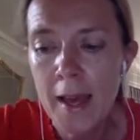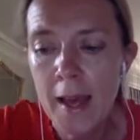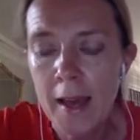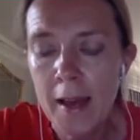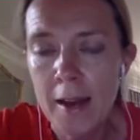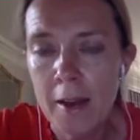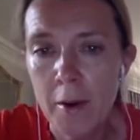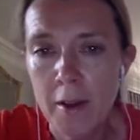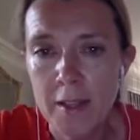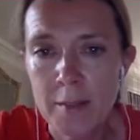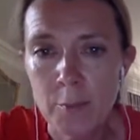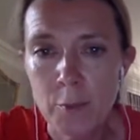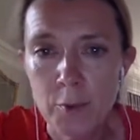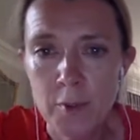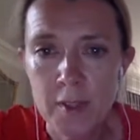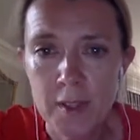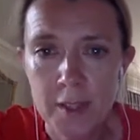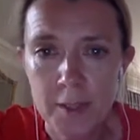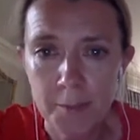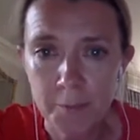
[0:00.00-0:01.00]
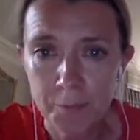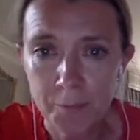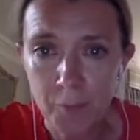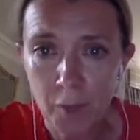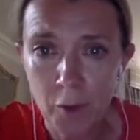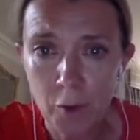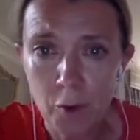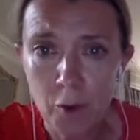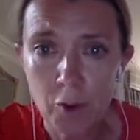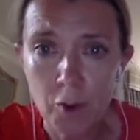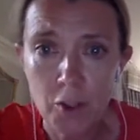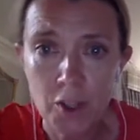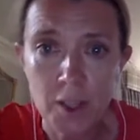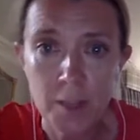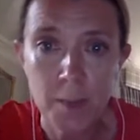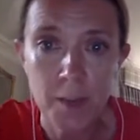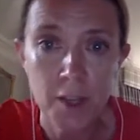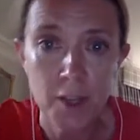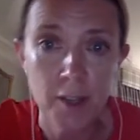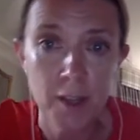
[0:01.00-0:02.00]
Now, as most oncologists
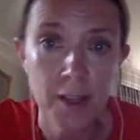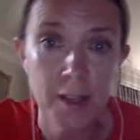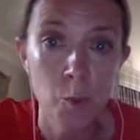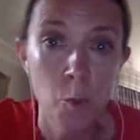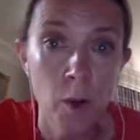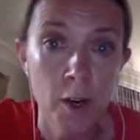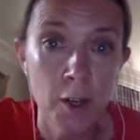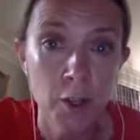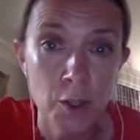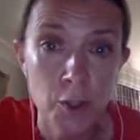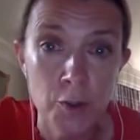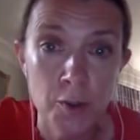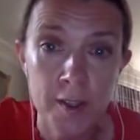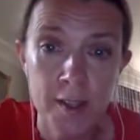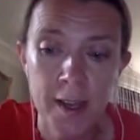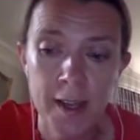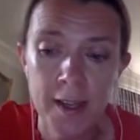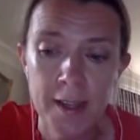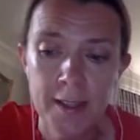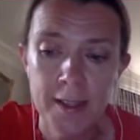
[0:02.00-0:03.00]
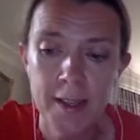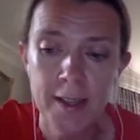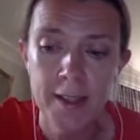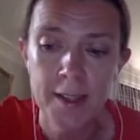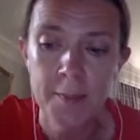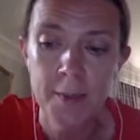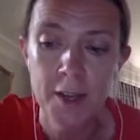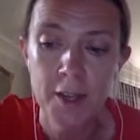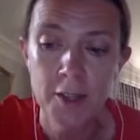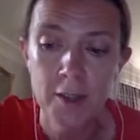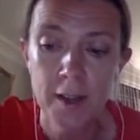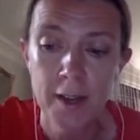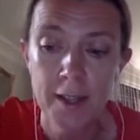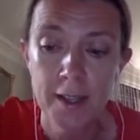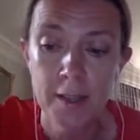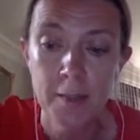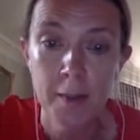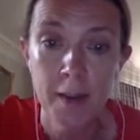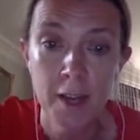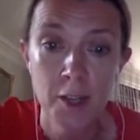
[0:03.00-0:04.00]
specialise in one or two sites, I specialise
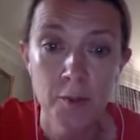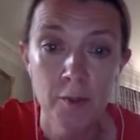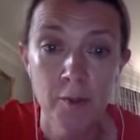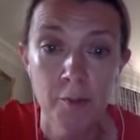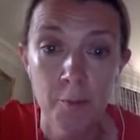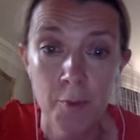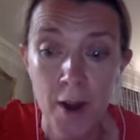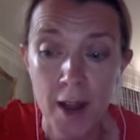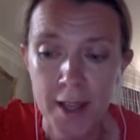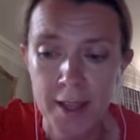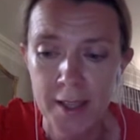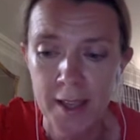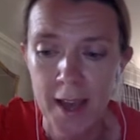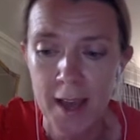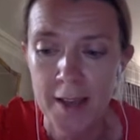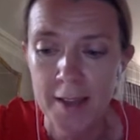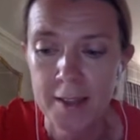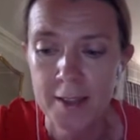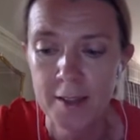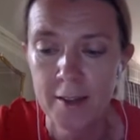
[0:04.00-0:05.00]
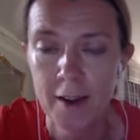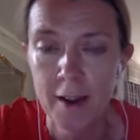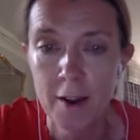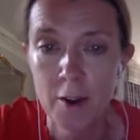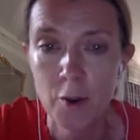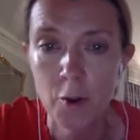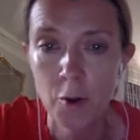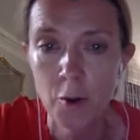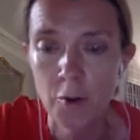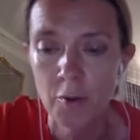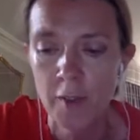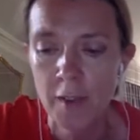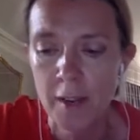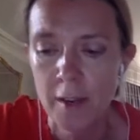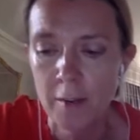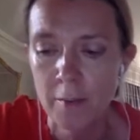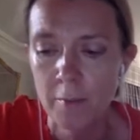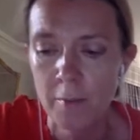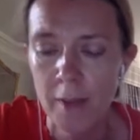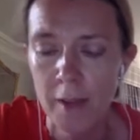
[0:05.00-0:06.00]
in the management of breast cancer and non
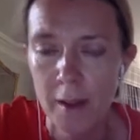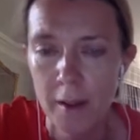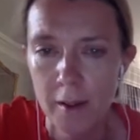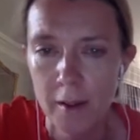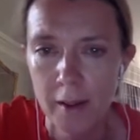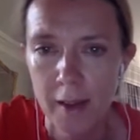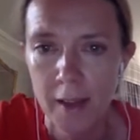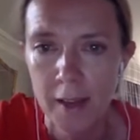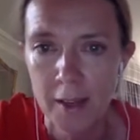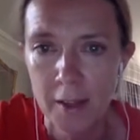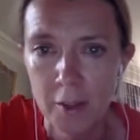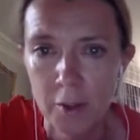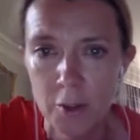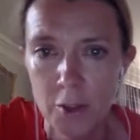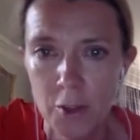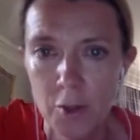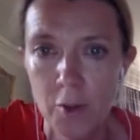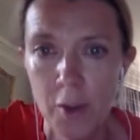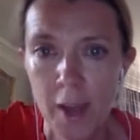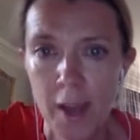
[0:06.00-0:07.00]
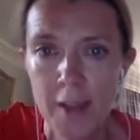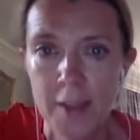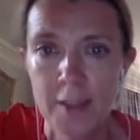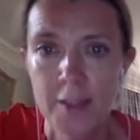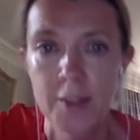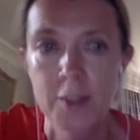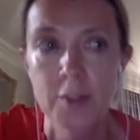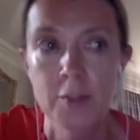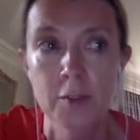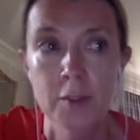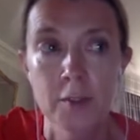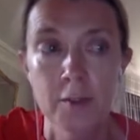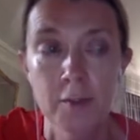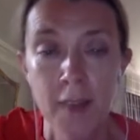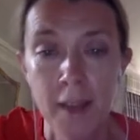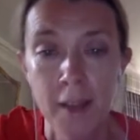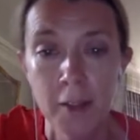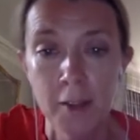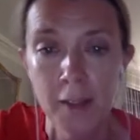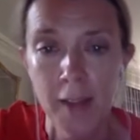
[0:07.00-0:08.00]
ovarian gynecological cancer, so
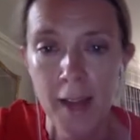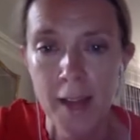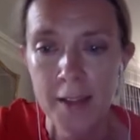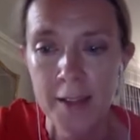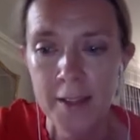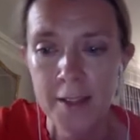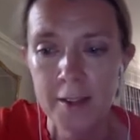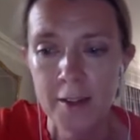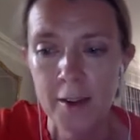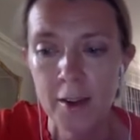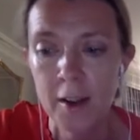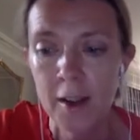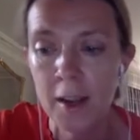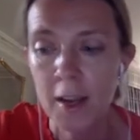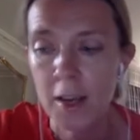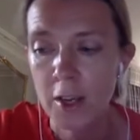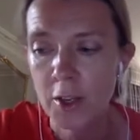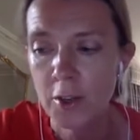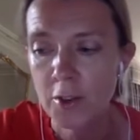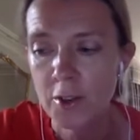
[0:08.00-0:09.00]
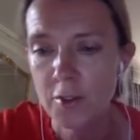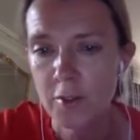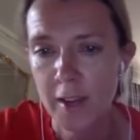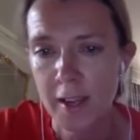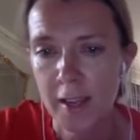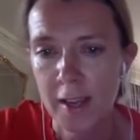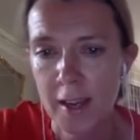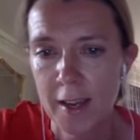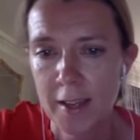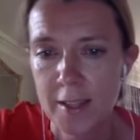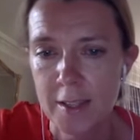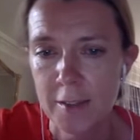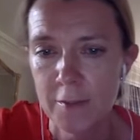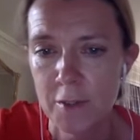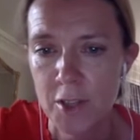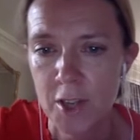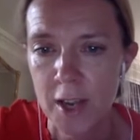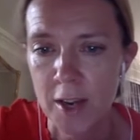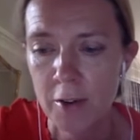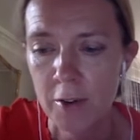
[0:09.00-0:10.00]
cervical cancer, uterine cancer,
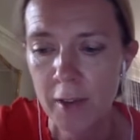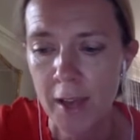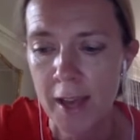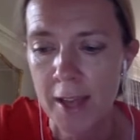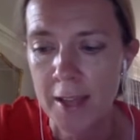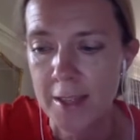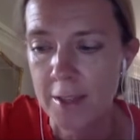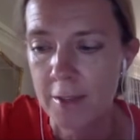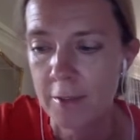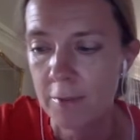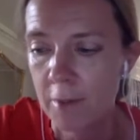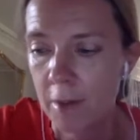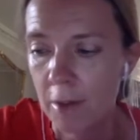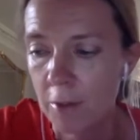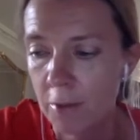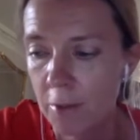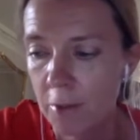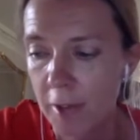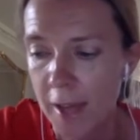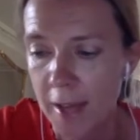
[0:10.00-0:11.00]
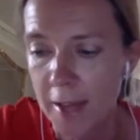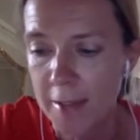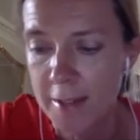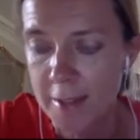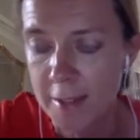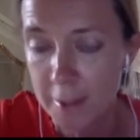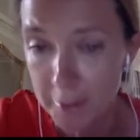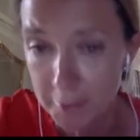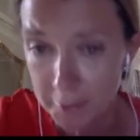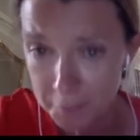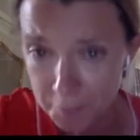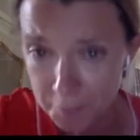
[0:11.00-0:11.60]
vaginal cancer, and vulval cancer.